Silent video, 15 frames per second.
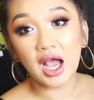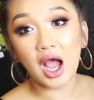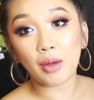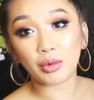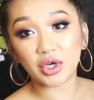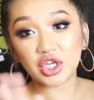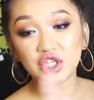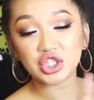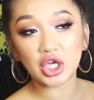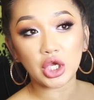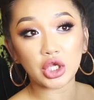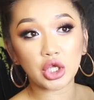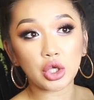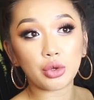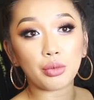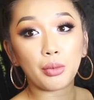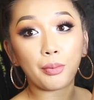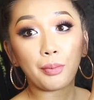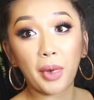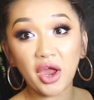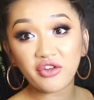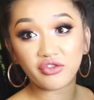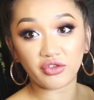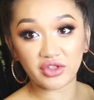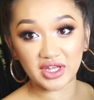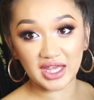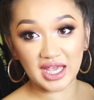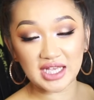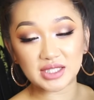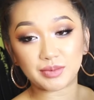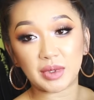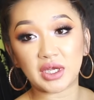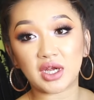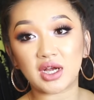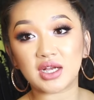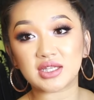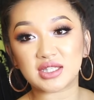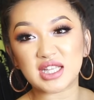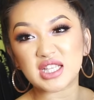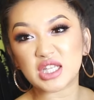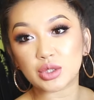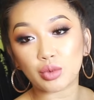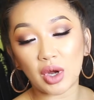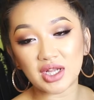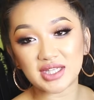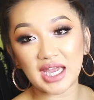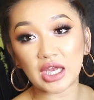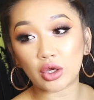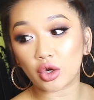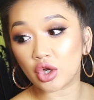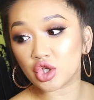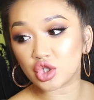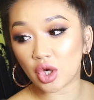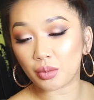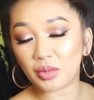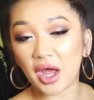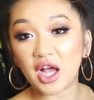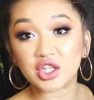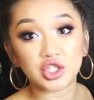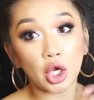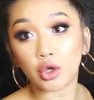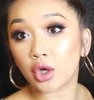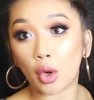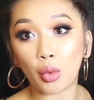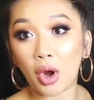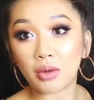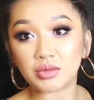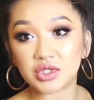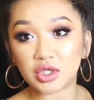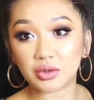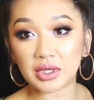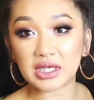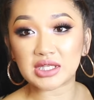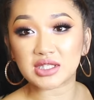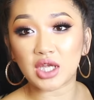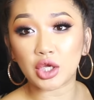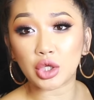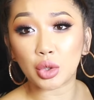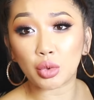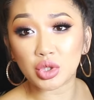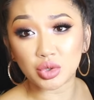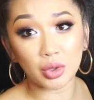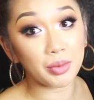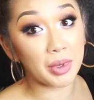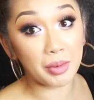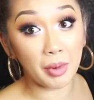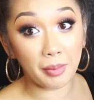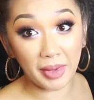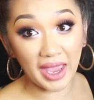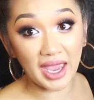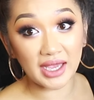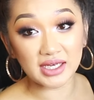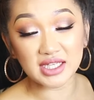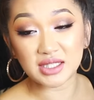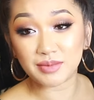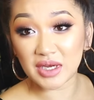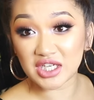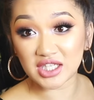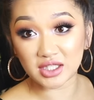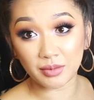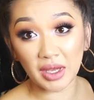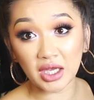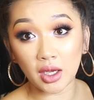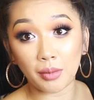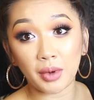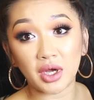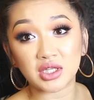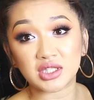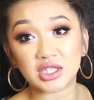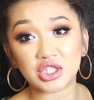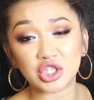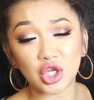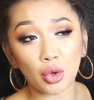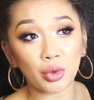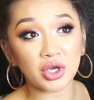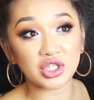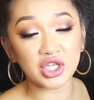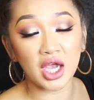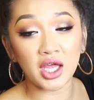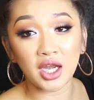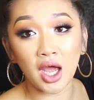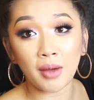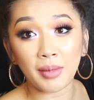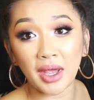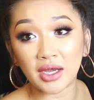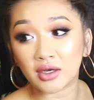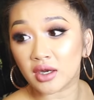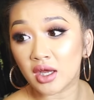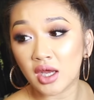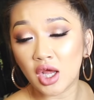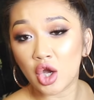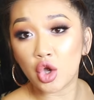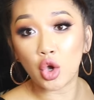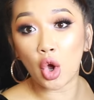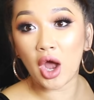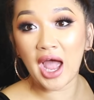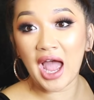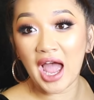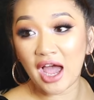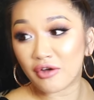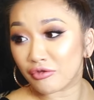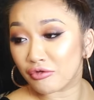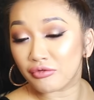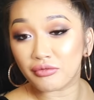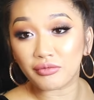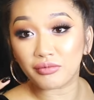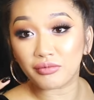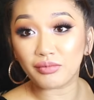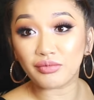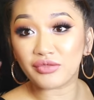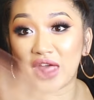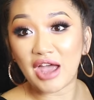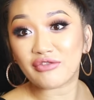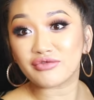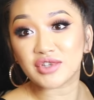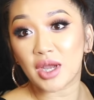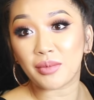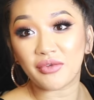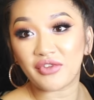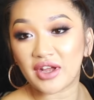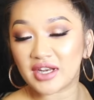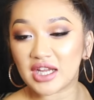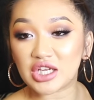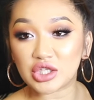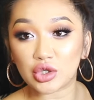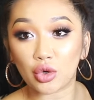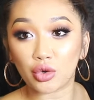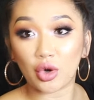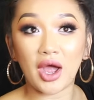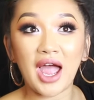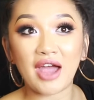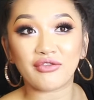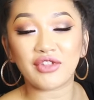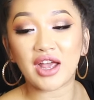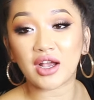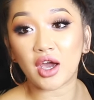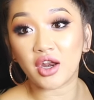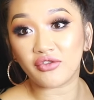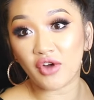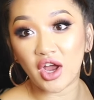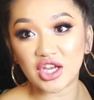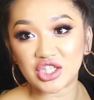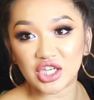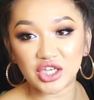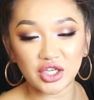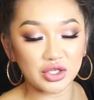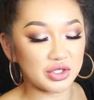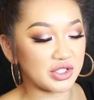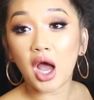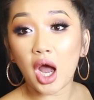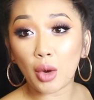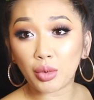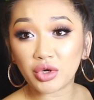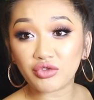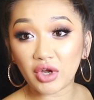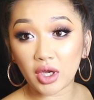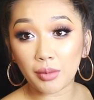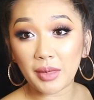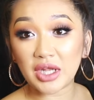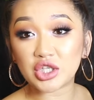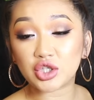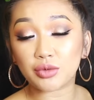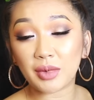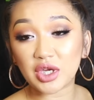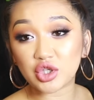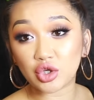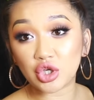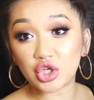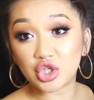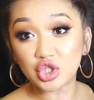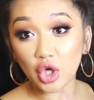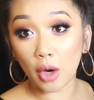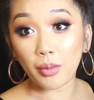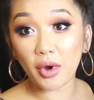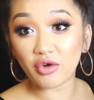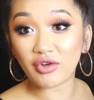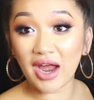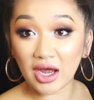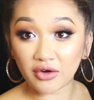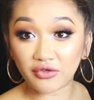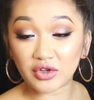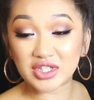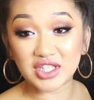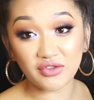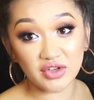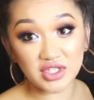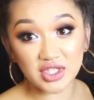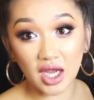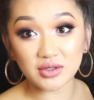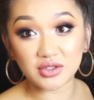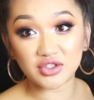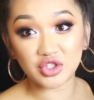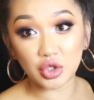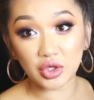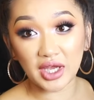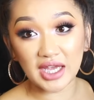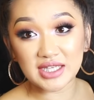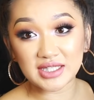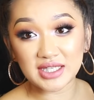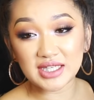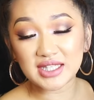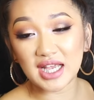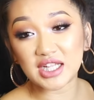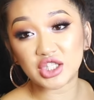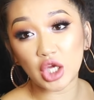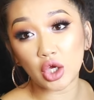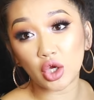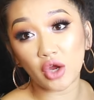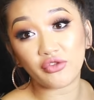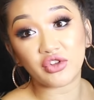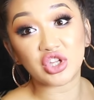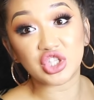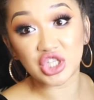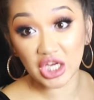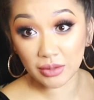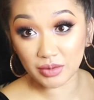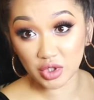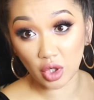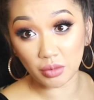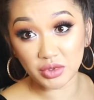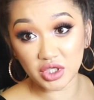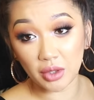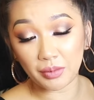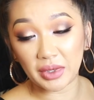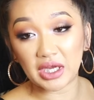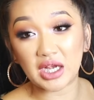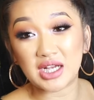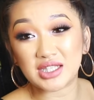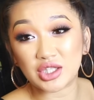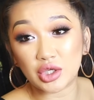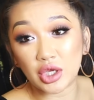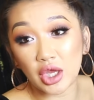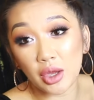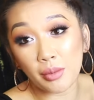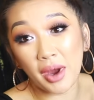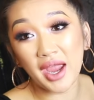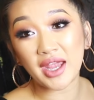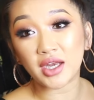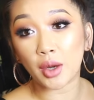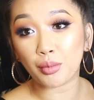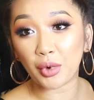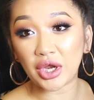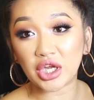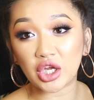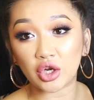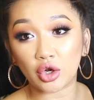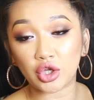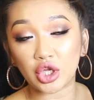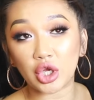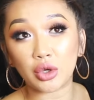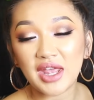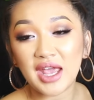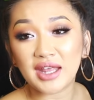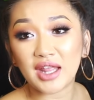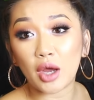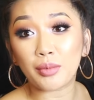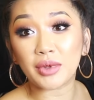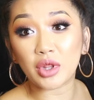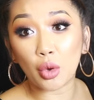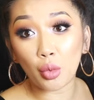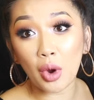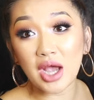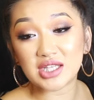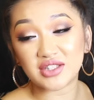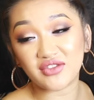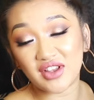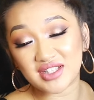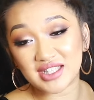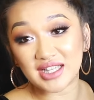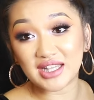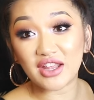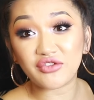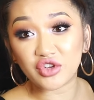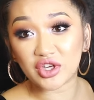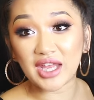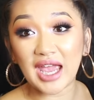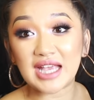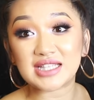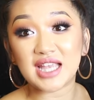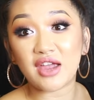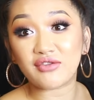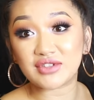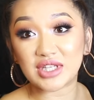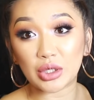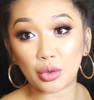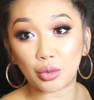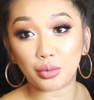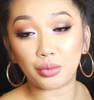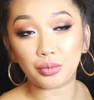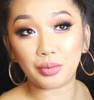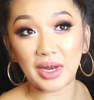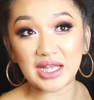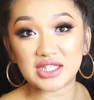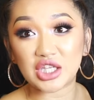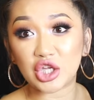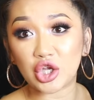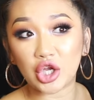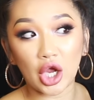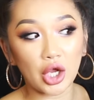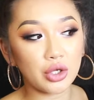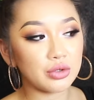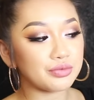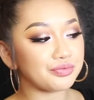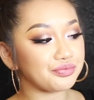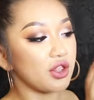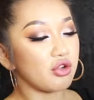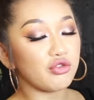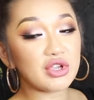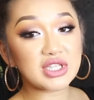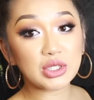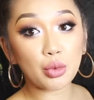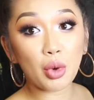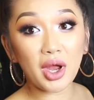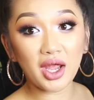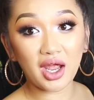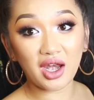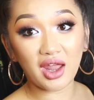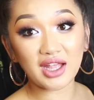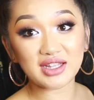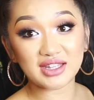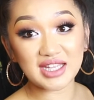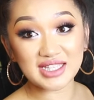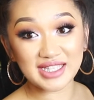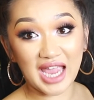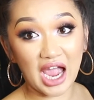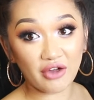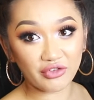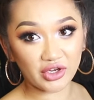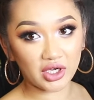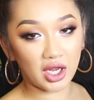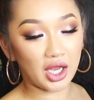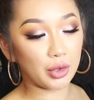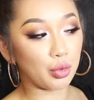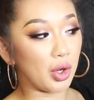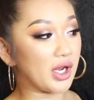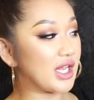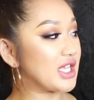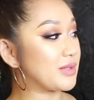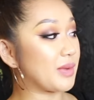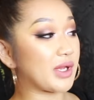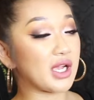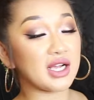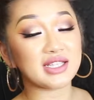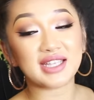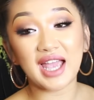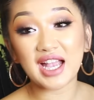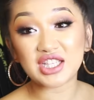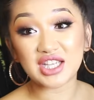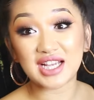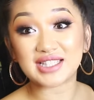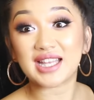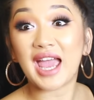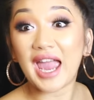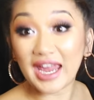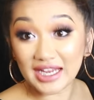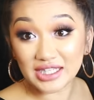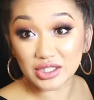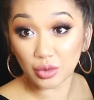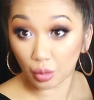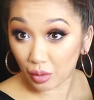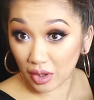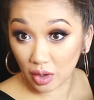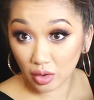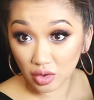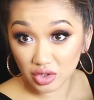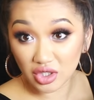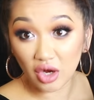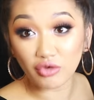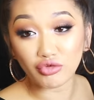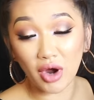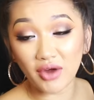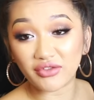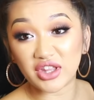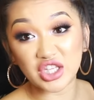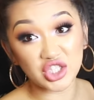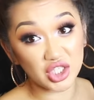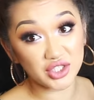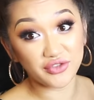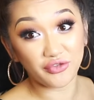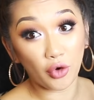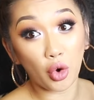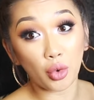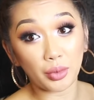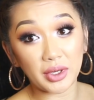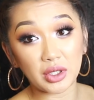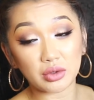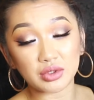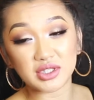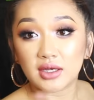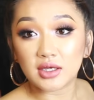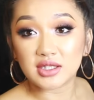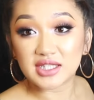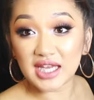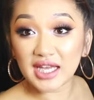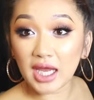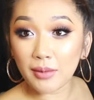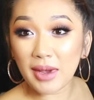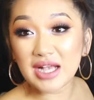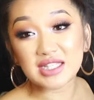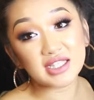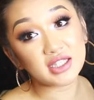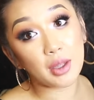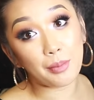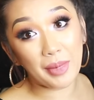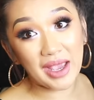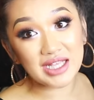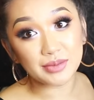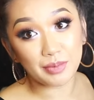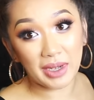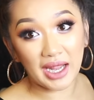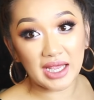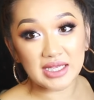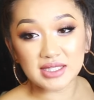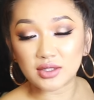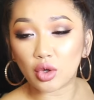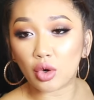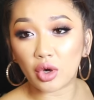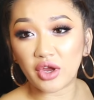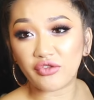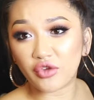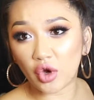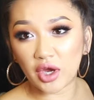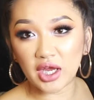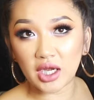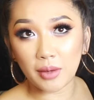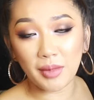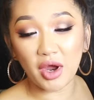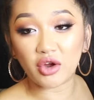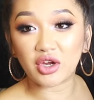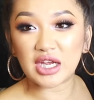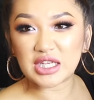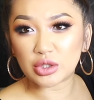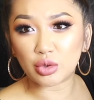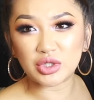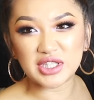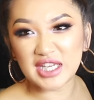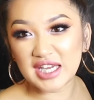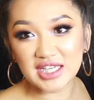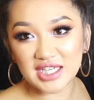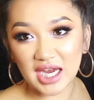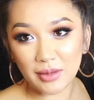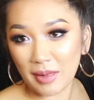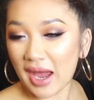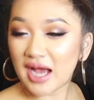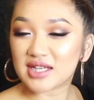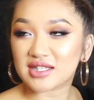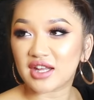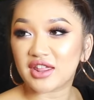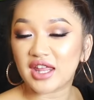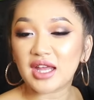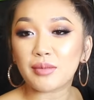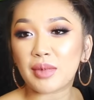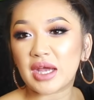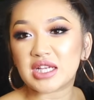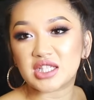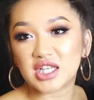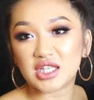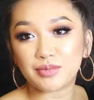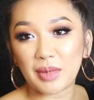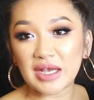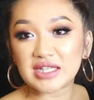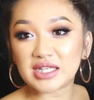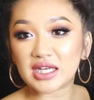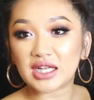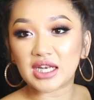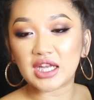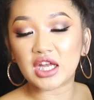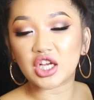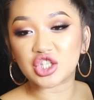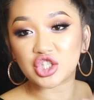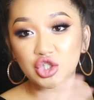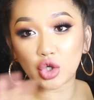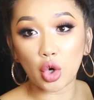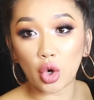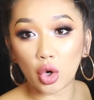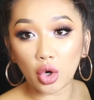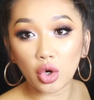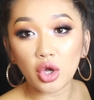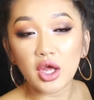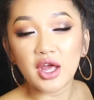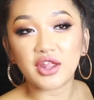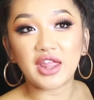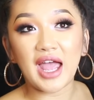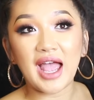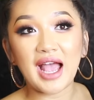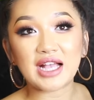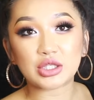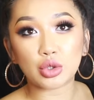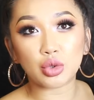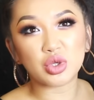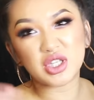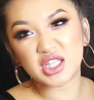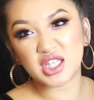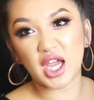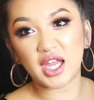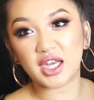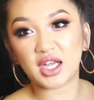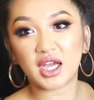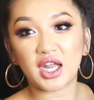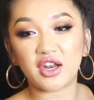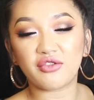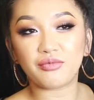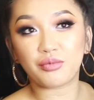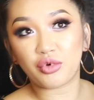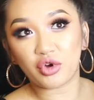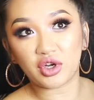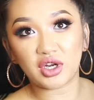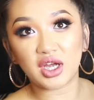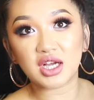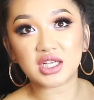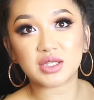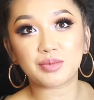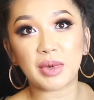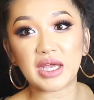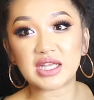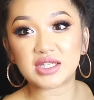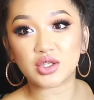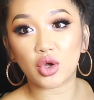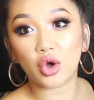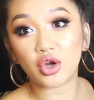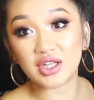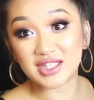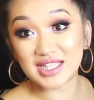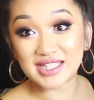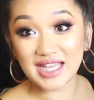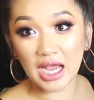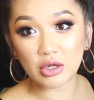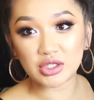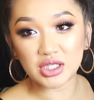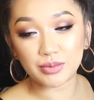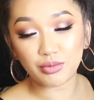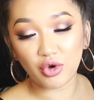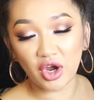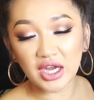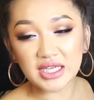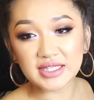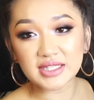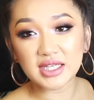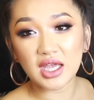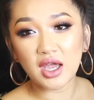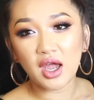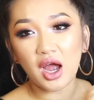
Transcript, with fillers: I'm going to show you both of the kits, because this is what I take on a job that I don't know what I'm doing, so you always want to be prepared, especially as a makeup artist. You don't want to turn up and not have that type of foundation or not have that kind of eyeshadows. I would recommend you make sure you shop around for different types of suitcases, and don't go for the cheapest option, because it might end up breaking on you. That would be the worst, if you had to lift your case every single place that you go. The reason why I like this Calvin Klein one is because it actually has eight wheels rather than just four wheels. T J Maxx is the best place, or if you're in America, it's called T J Maxx, I think, but it's just basically a store that has all designer kind of products, but it's on a discounted price.